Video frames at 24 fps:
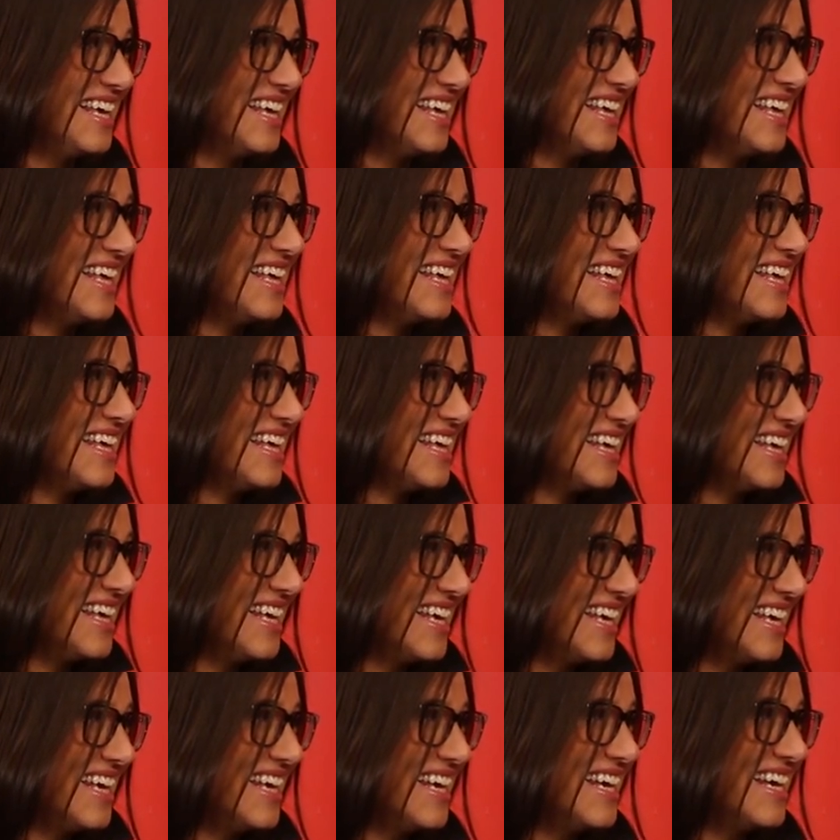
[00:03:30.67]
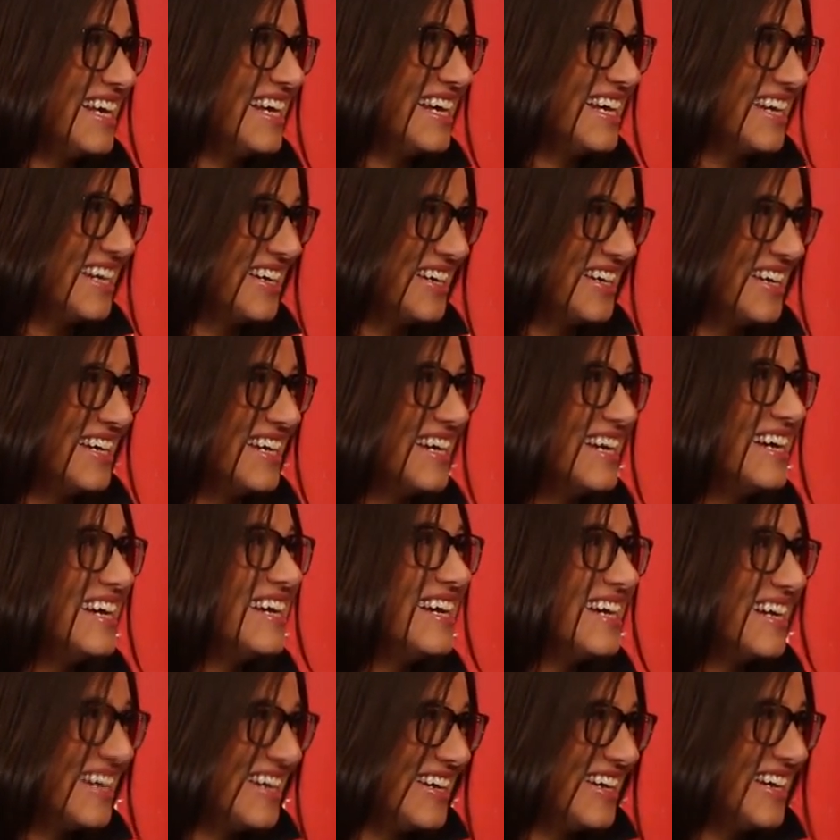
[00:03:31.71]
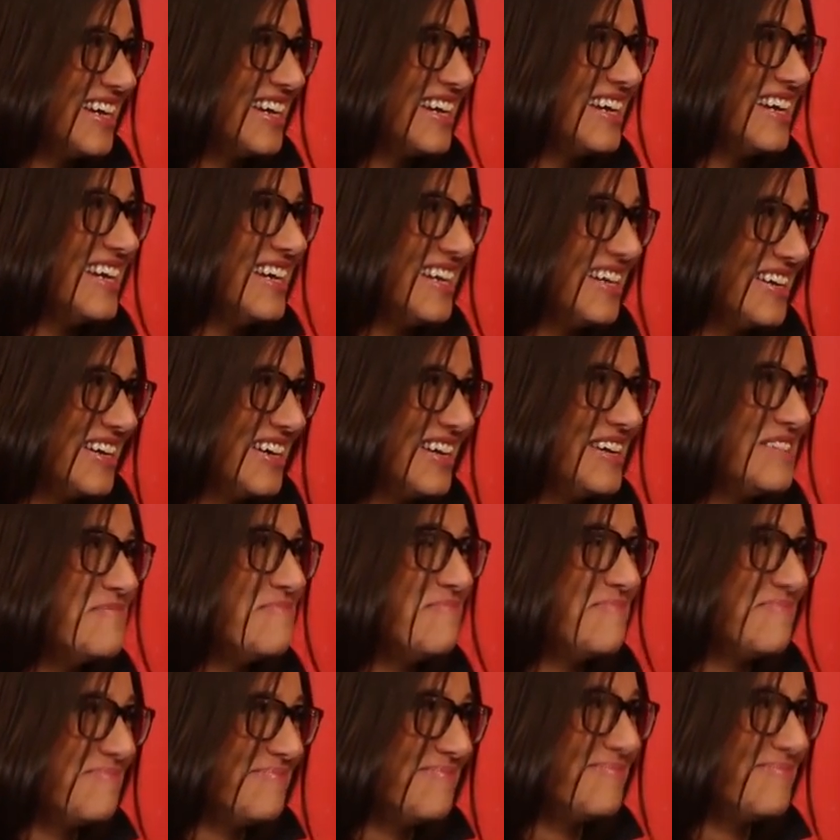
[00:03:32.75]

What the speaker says: This person isn't speaking.